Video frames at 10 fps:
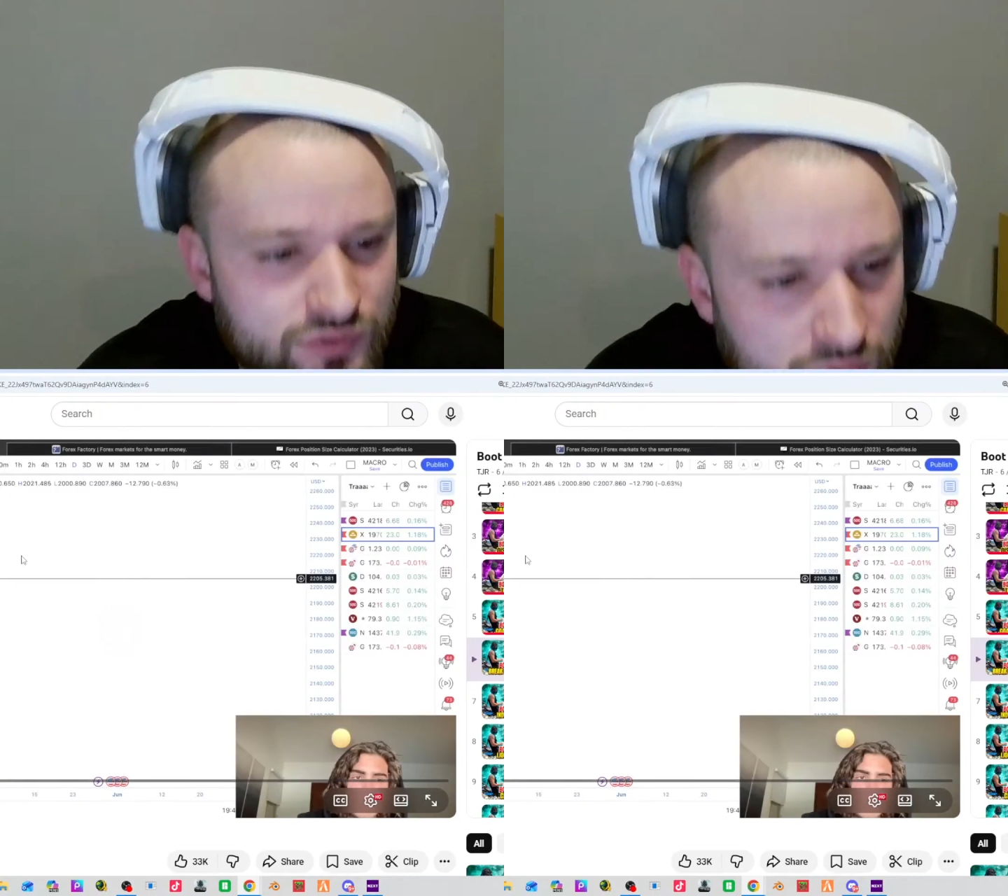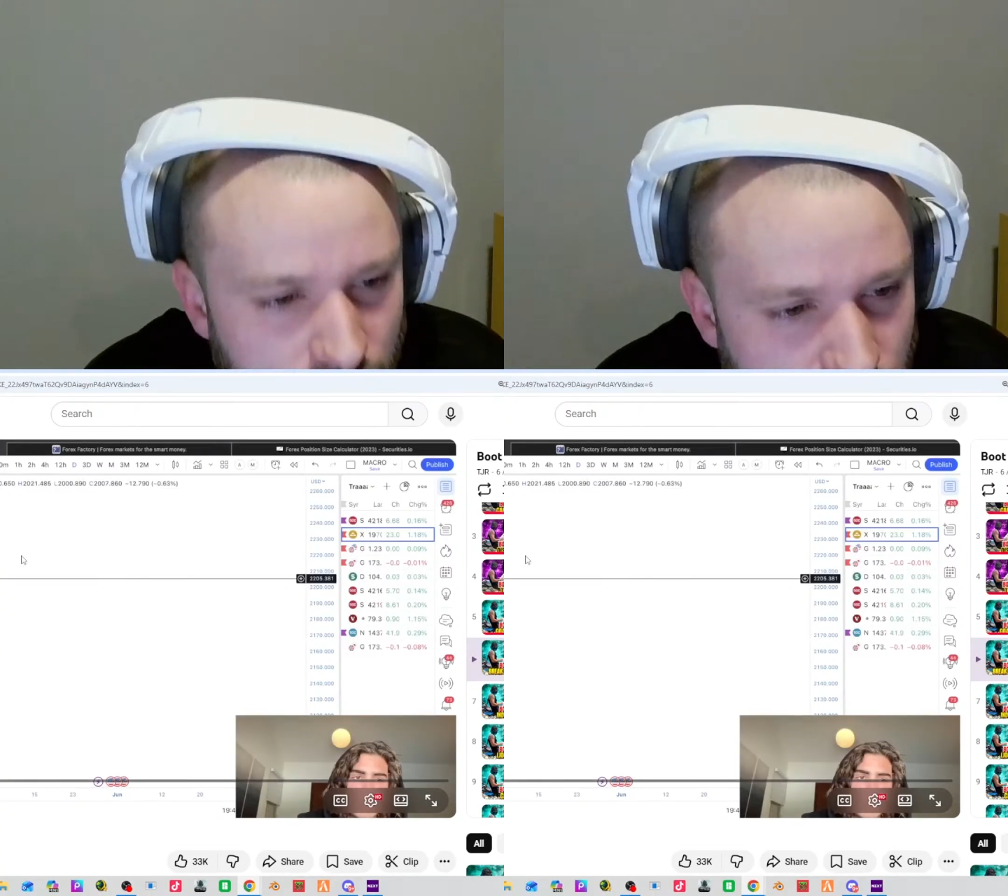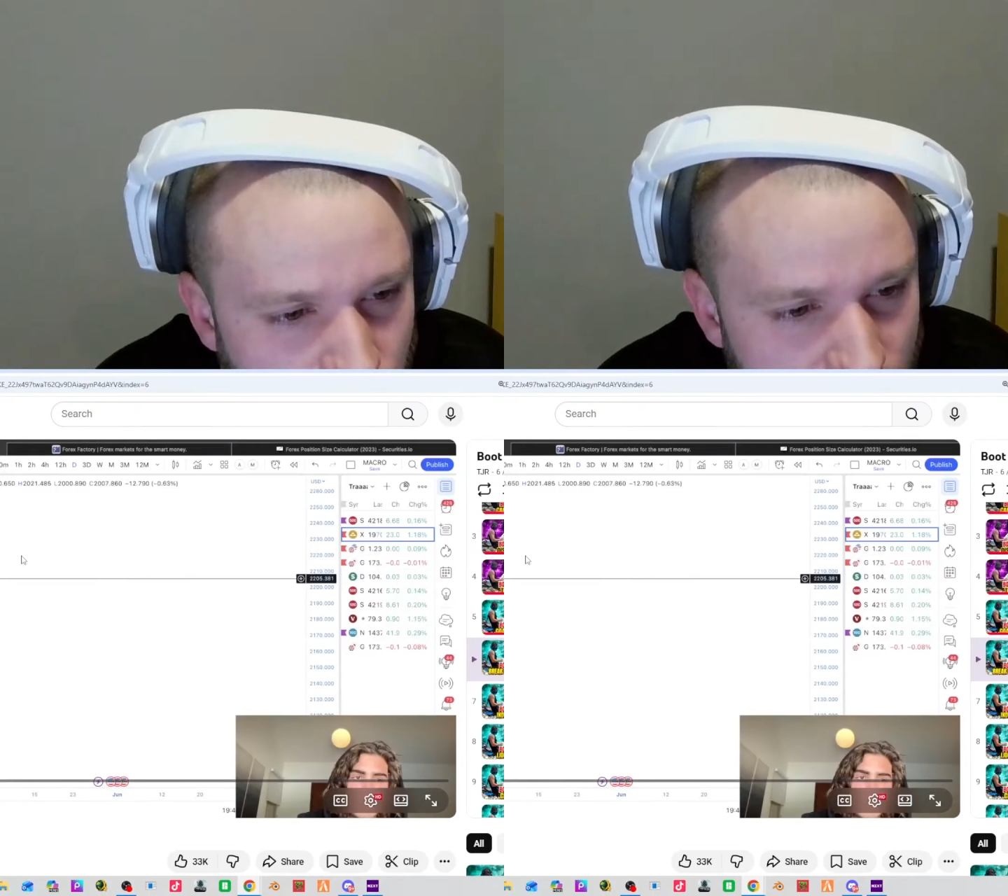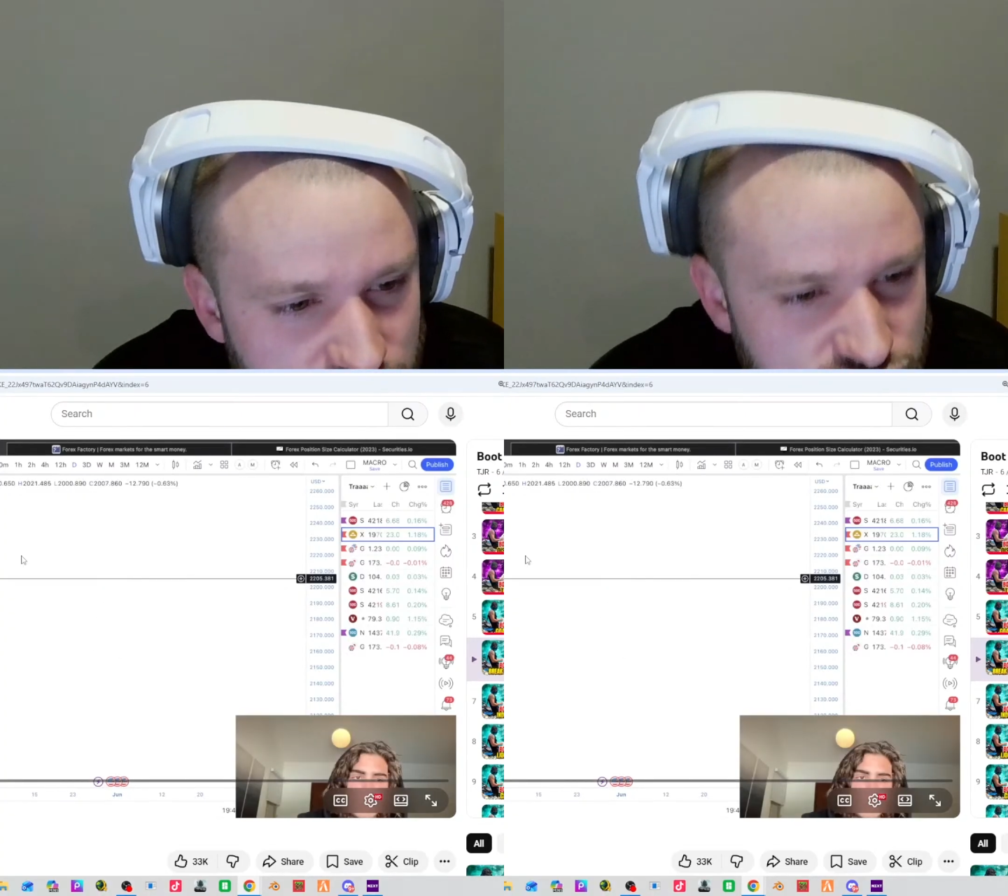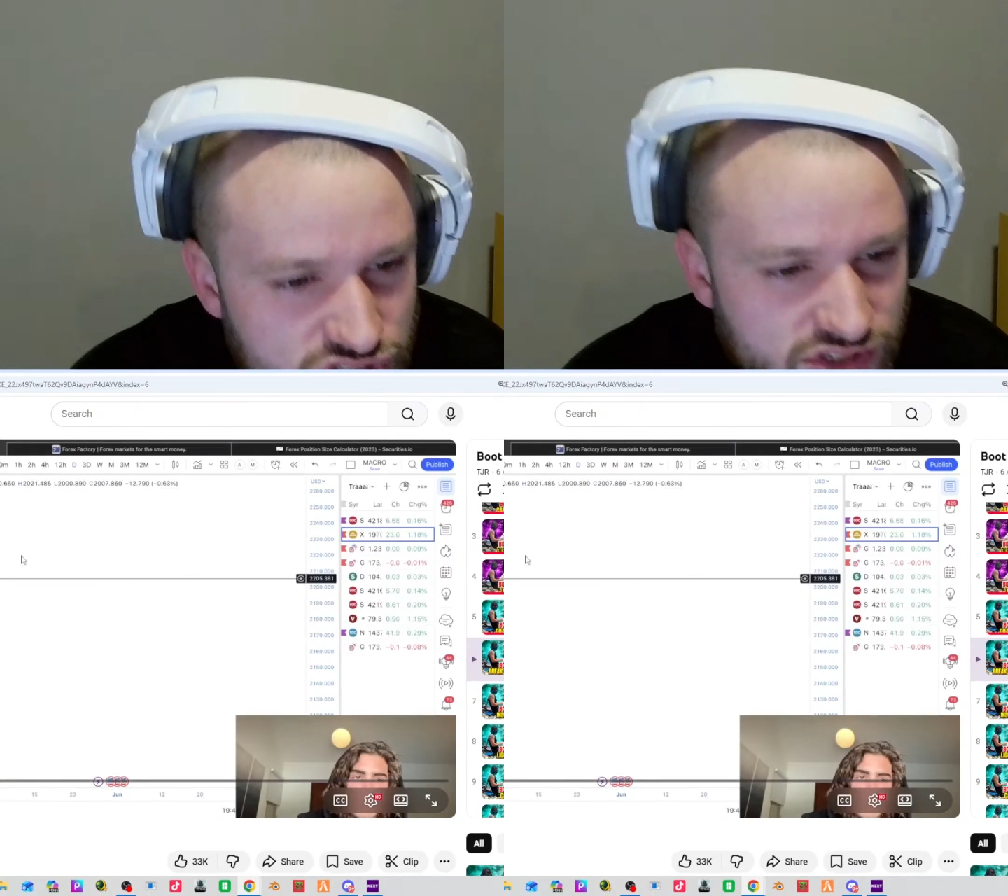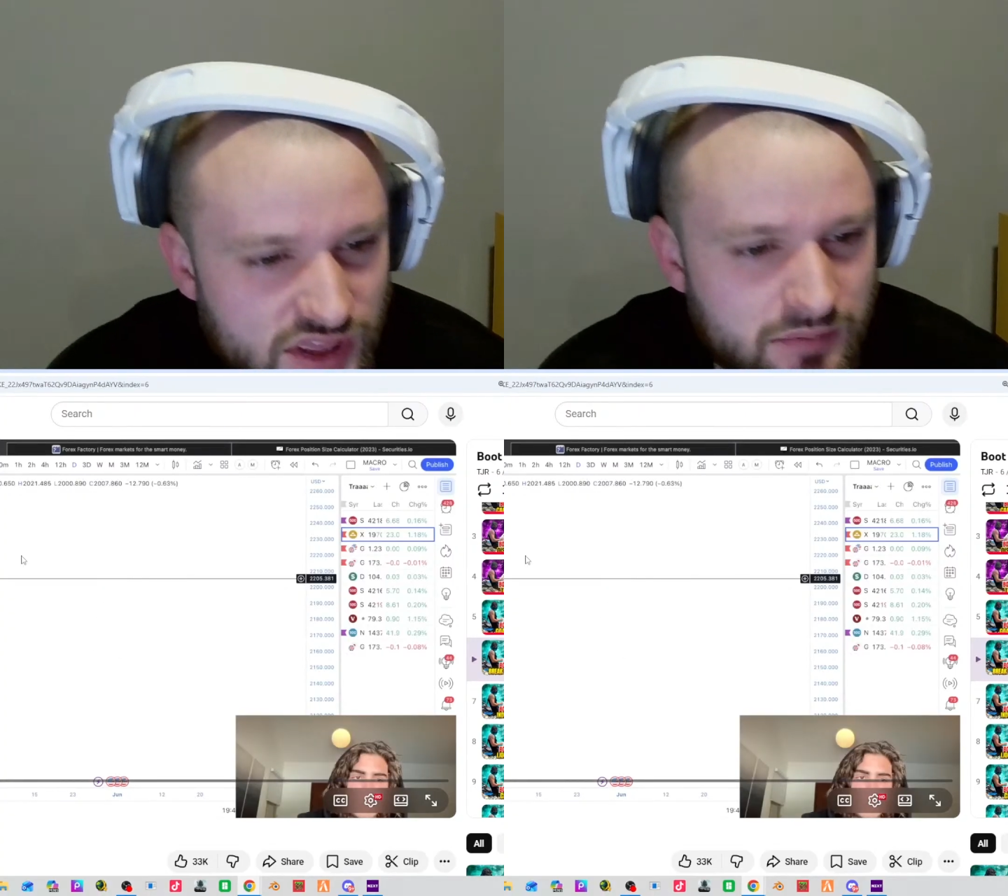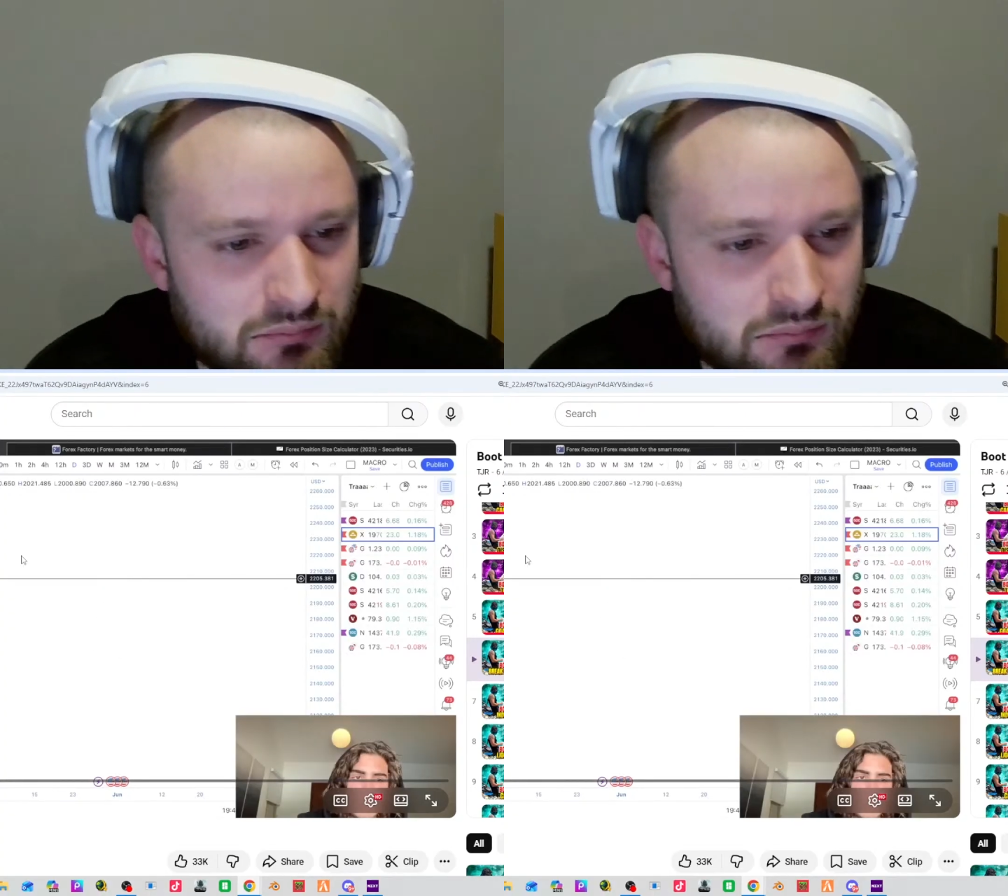Fringe steam,